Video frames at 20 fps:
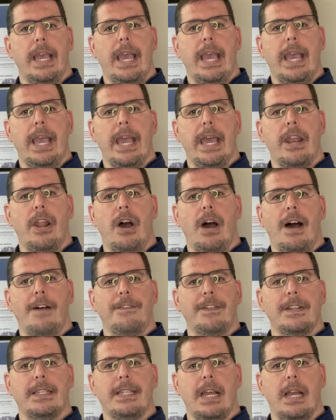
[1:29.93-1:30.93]
And
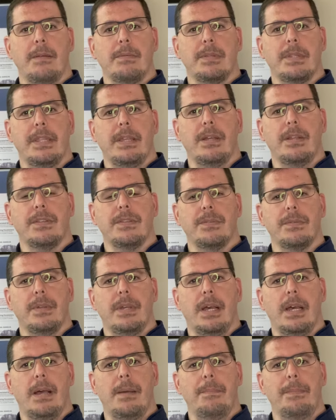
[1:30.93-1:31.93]
oftentimes
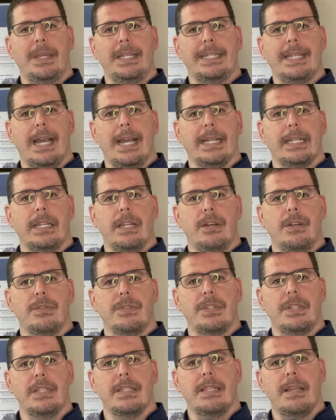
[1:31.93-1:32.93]
they'll be
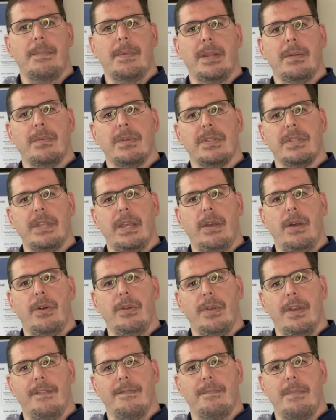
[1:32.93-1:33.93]
diagnosed and somebody will say, oh,
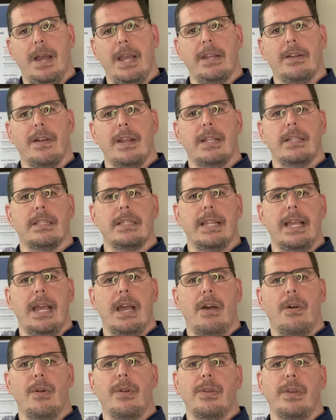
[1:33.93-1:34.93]
you have migraines
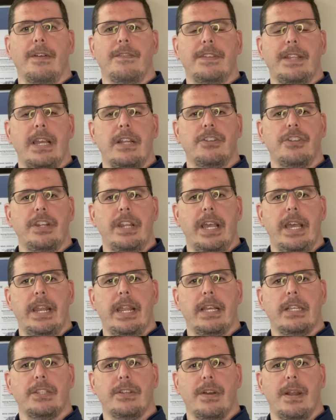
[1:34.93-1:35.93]
now, or you have tension
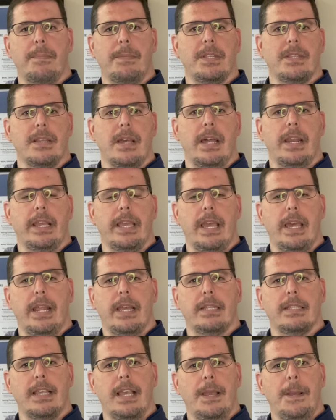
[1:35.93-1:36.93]
headaches or episodic
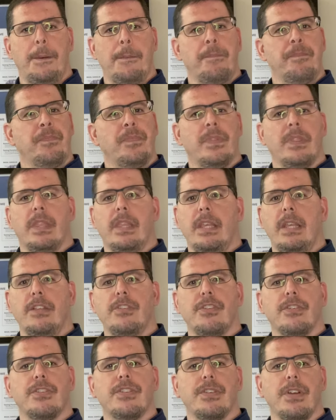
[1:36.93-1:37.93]
headaches.
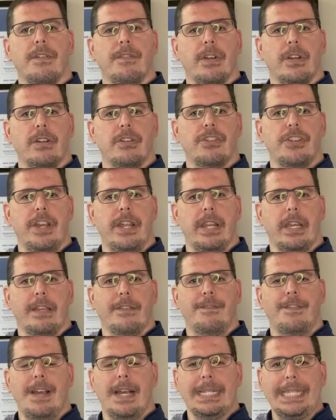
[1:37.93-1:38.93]
These are cervicogenic.
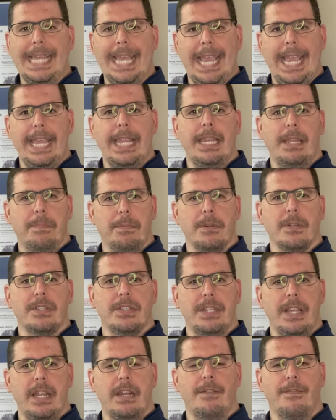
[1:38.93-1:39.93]
In fact,
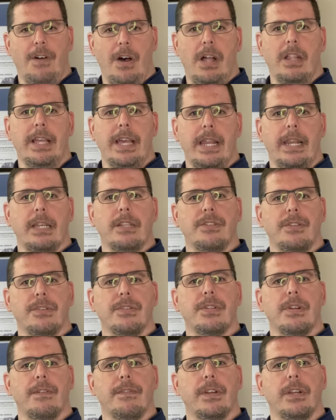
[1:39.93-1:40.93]
80% of all headaches are
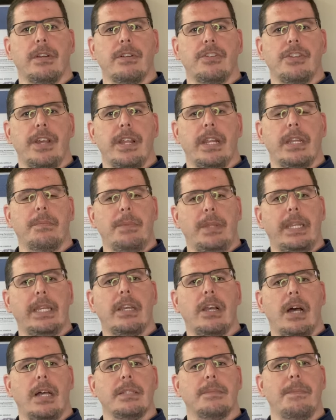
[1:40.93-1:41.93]
cervicogenic, meaning
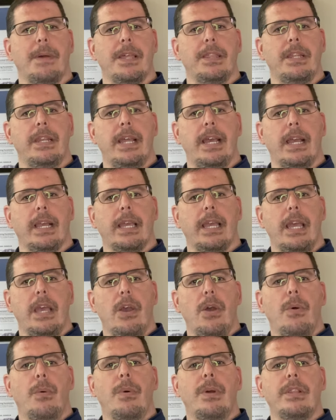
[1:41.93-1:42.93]
caused by the neck.
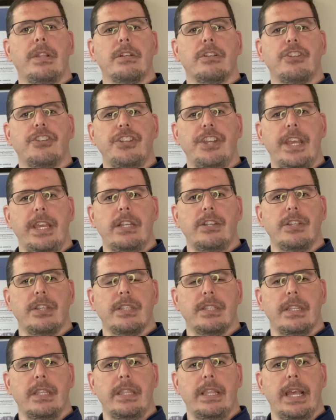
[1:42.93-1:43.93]
When there's
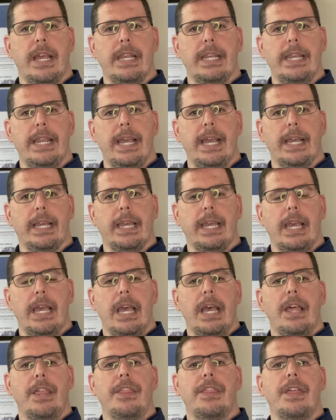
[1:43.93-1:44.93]
changes in that neck,
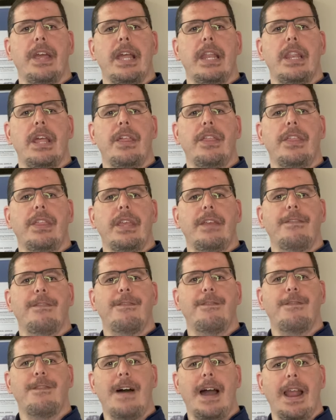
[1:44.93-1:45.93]
then the
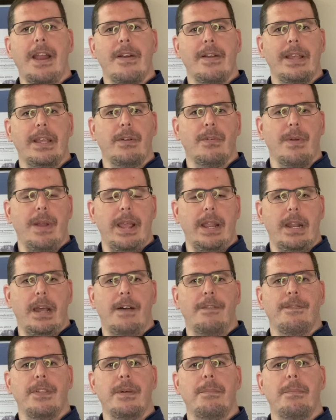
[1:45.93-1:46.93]
firing rate
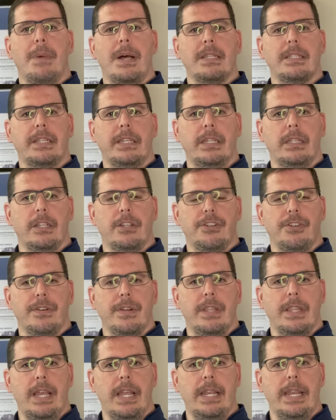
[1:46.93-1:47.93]
of the musculature
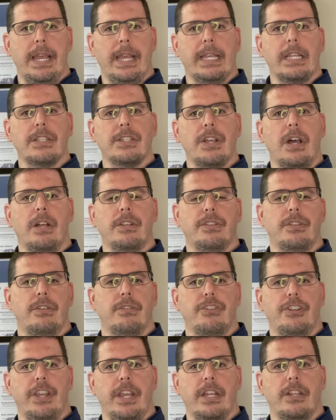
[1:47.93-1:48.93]
in that neck is also
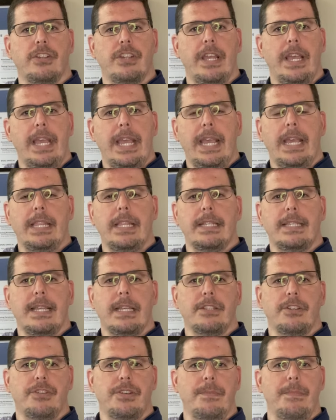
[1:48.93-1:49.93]
changed. And this
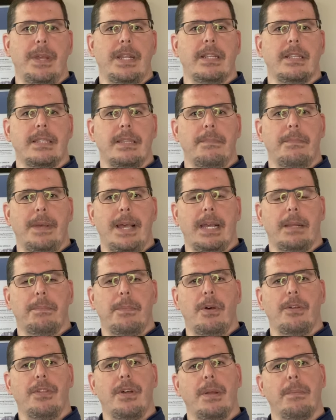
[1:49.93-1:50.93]
has a tremendous impact
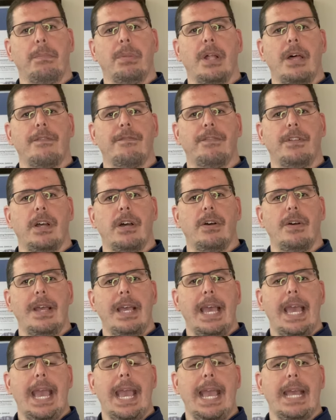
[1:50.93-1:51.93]
both on blood flow
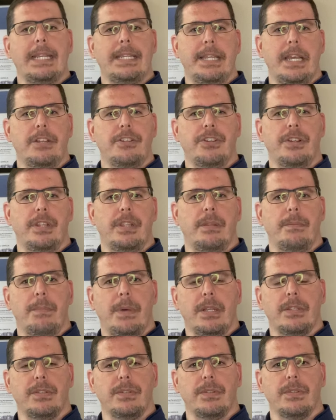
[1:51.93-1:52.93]
and tension in the
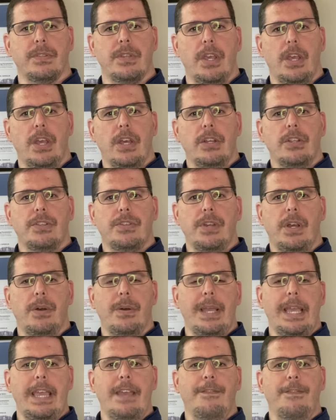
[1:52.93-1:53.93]
muscles.
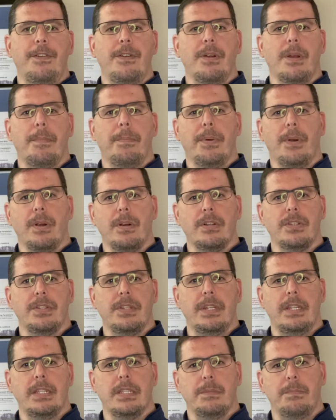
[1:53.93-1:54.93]
So if you're a
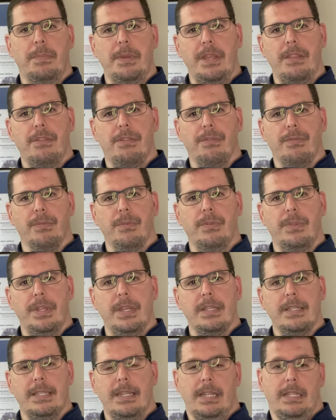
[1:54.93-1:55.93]
person that's been through
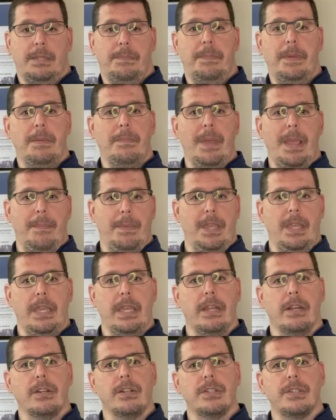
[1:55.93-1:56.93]
this, and it's been maybe
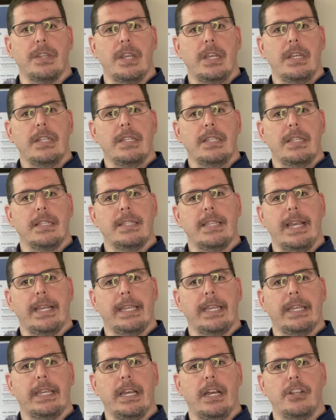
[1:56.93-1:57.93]
years since
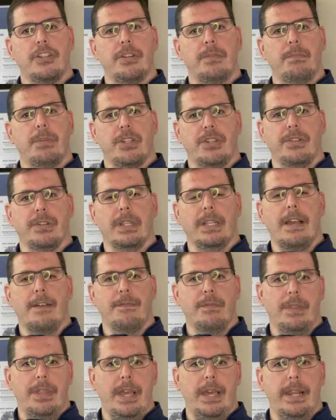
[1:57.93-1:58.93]
that concussion, but you're
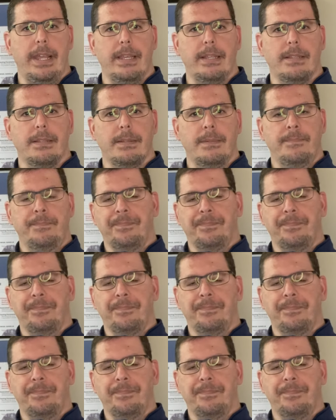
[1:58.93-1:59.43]
left with headaches,